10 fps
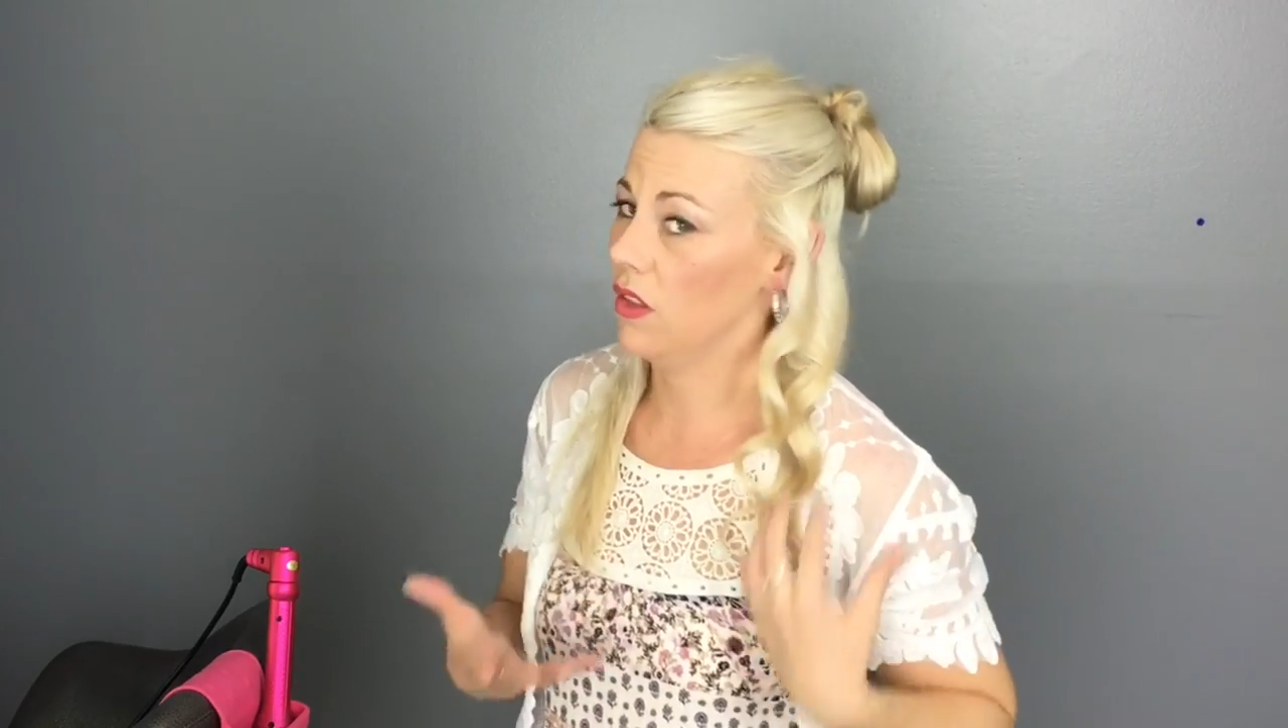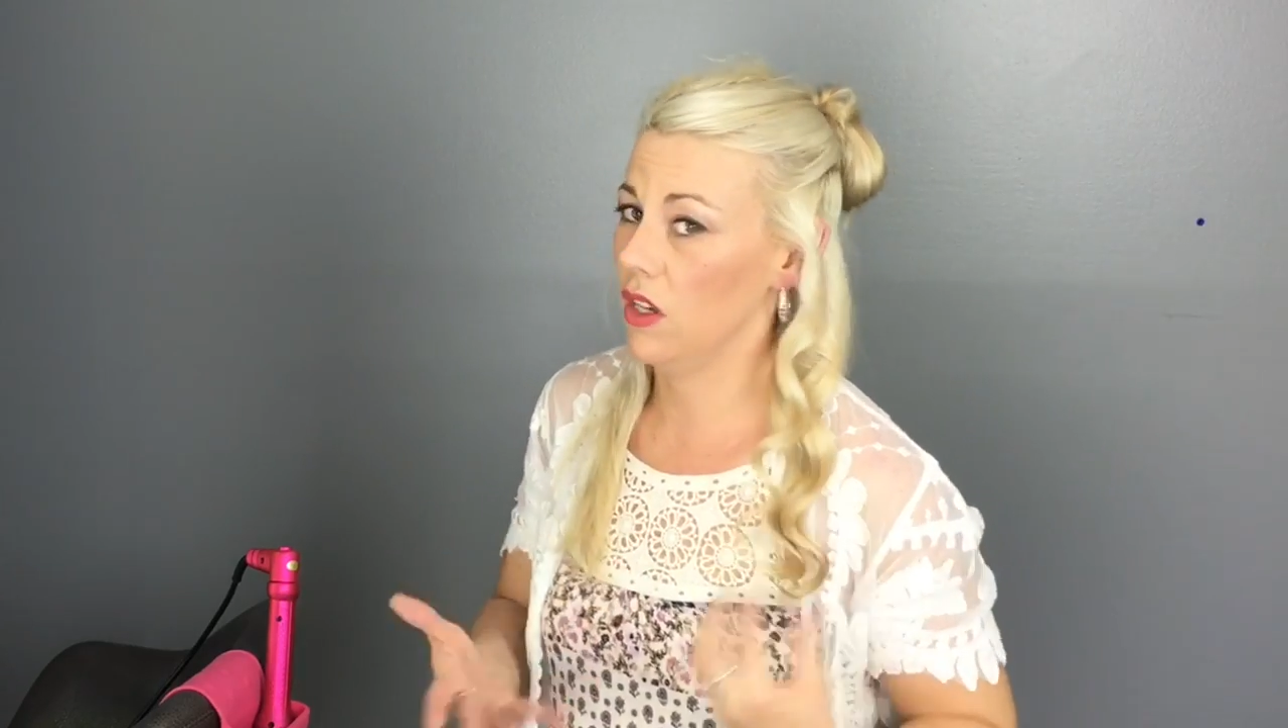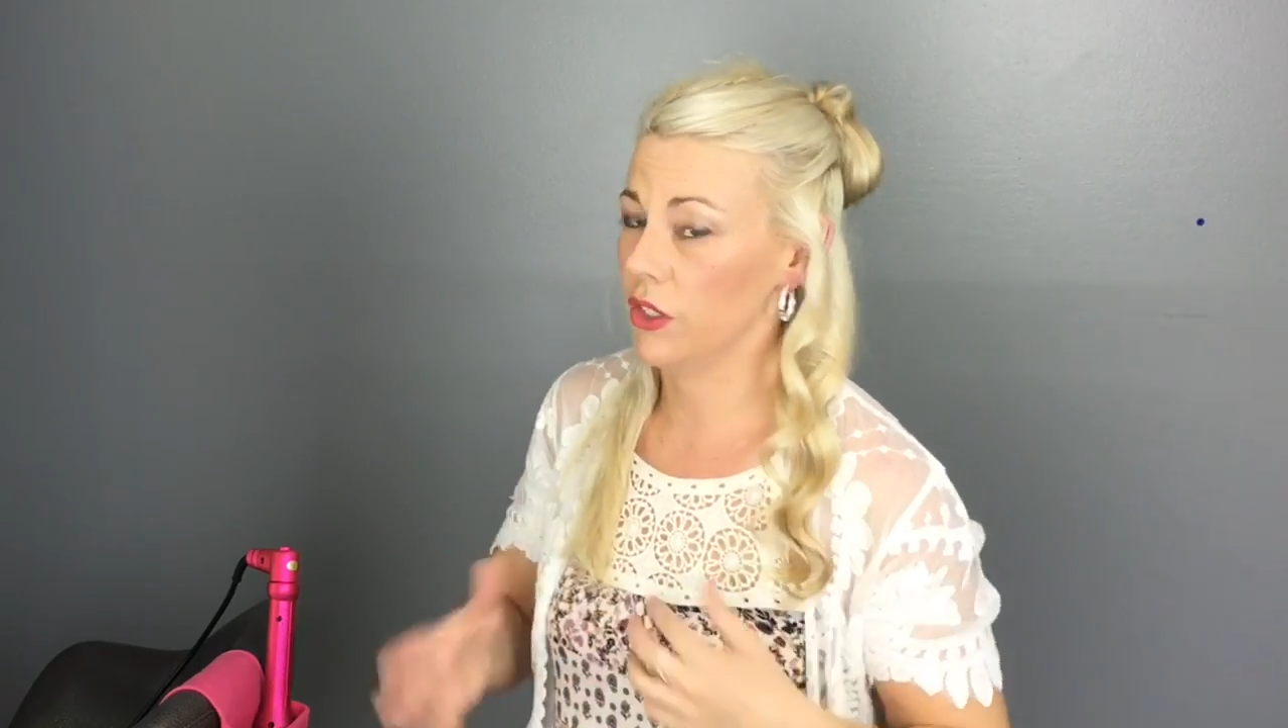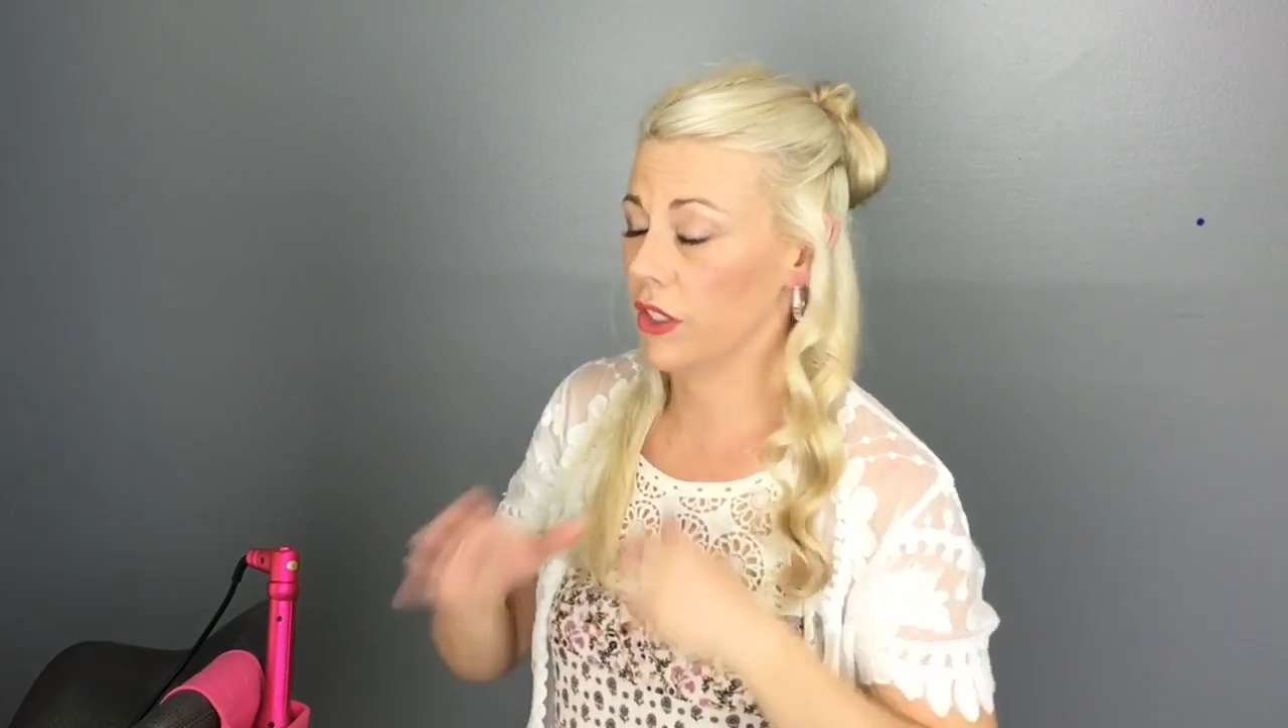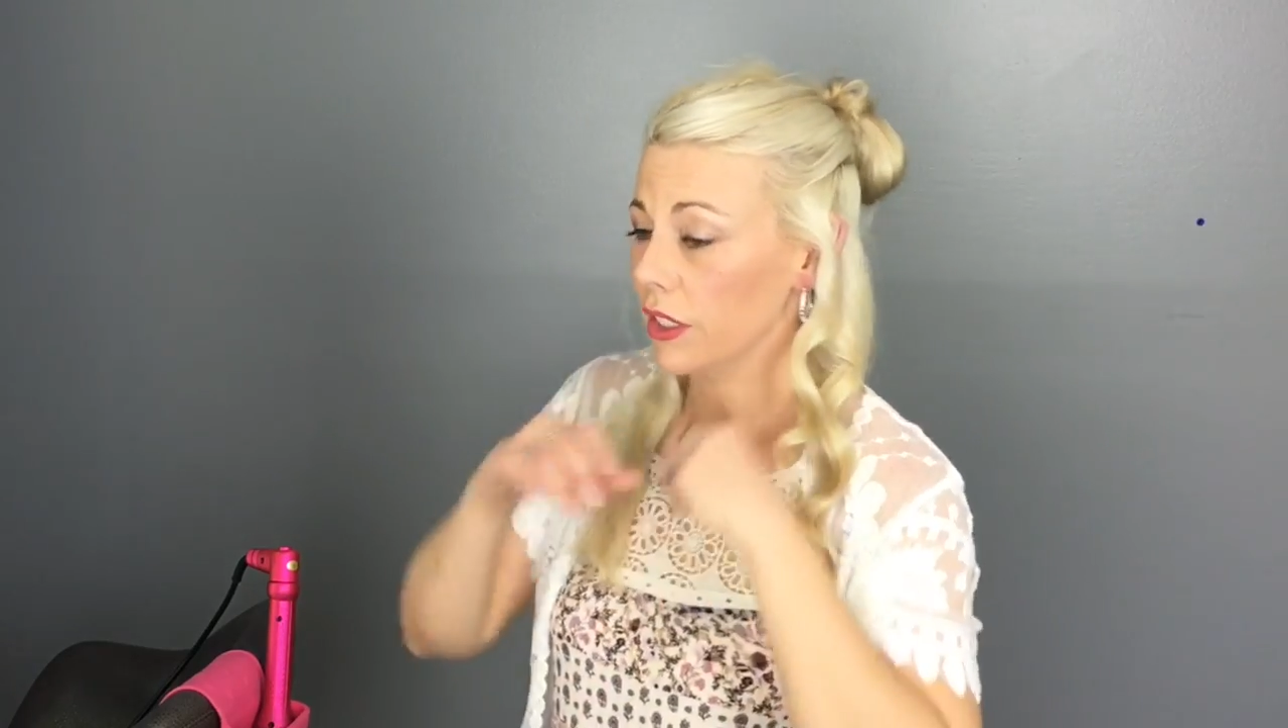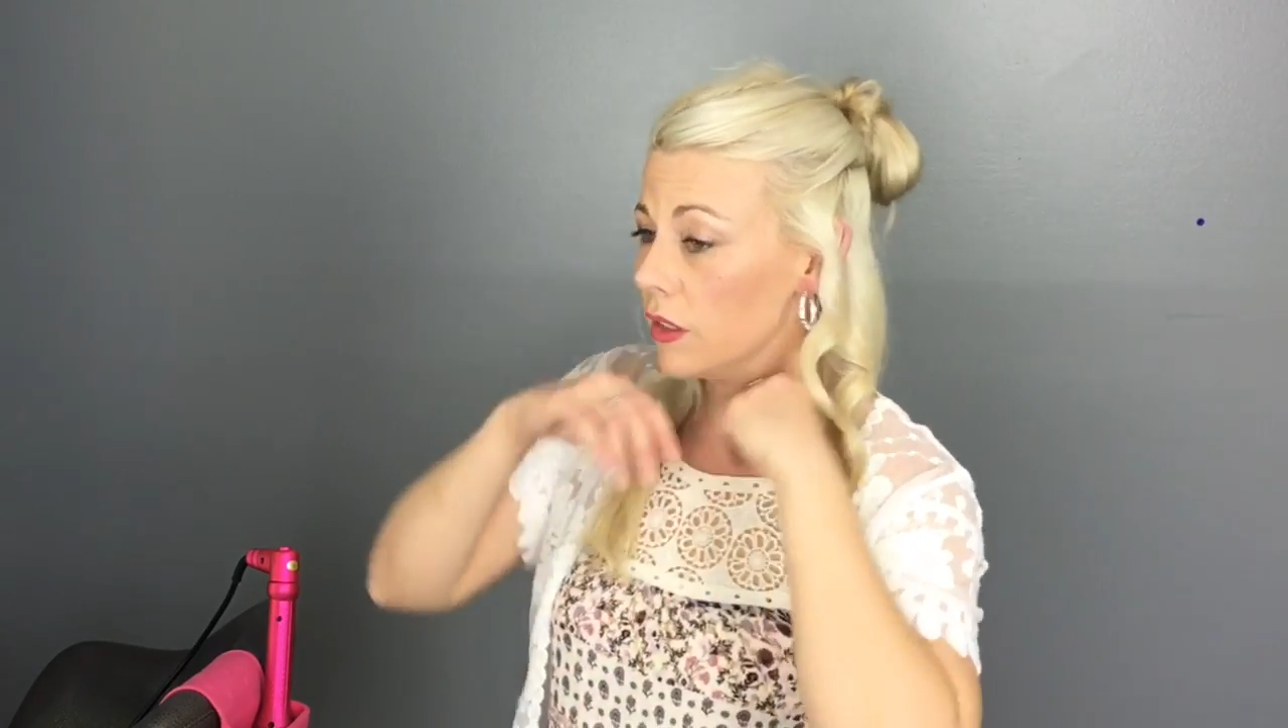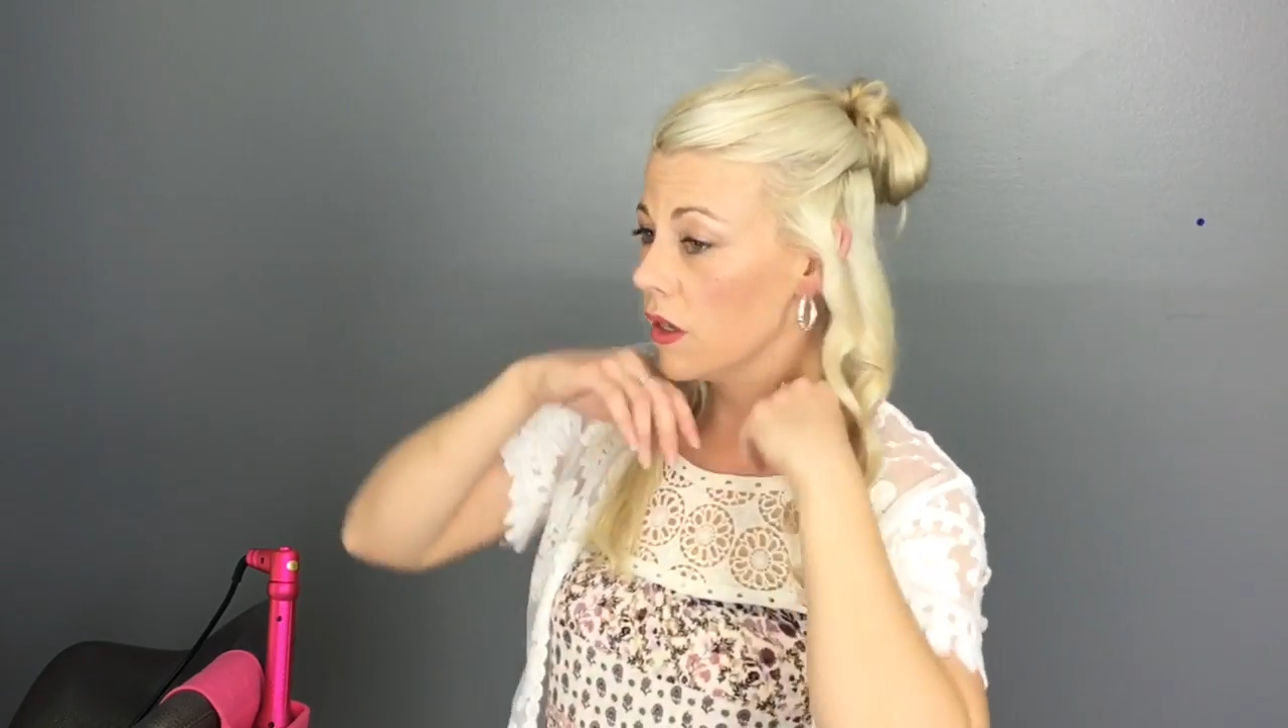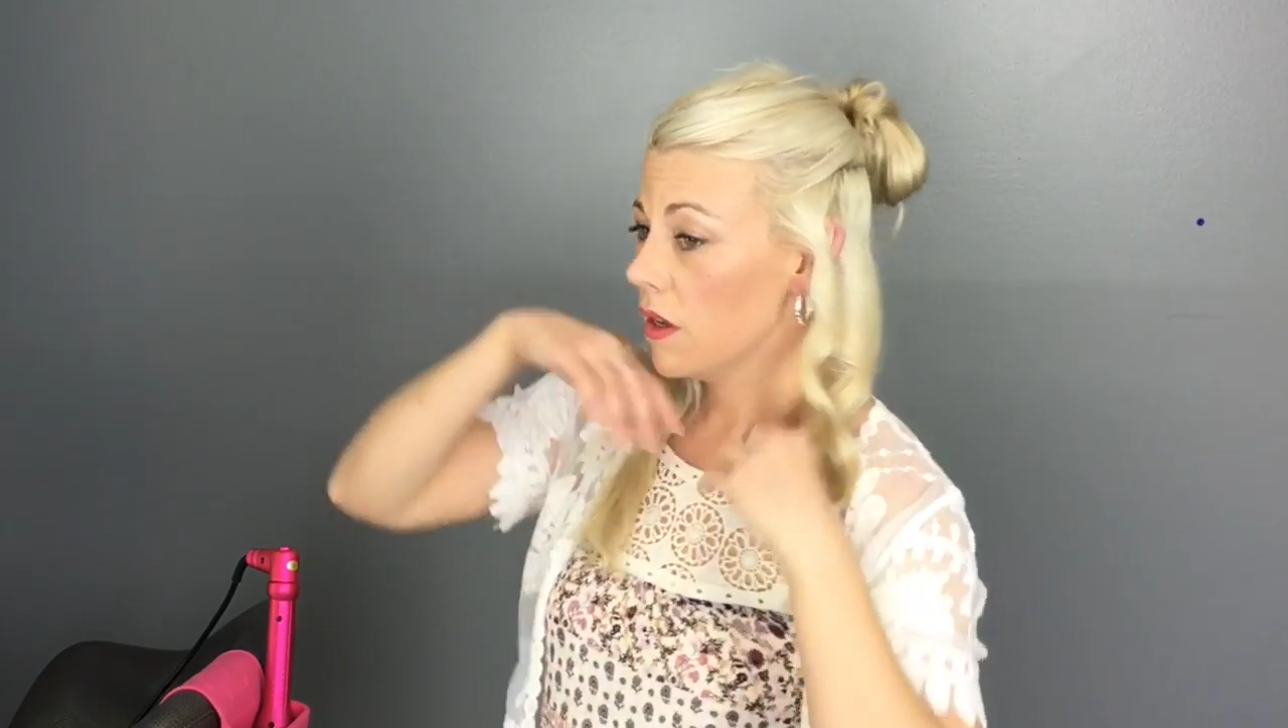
longer.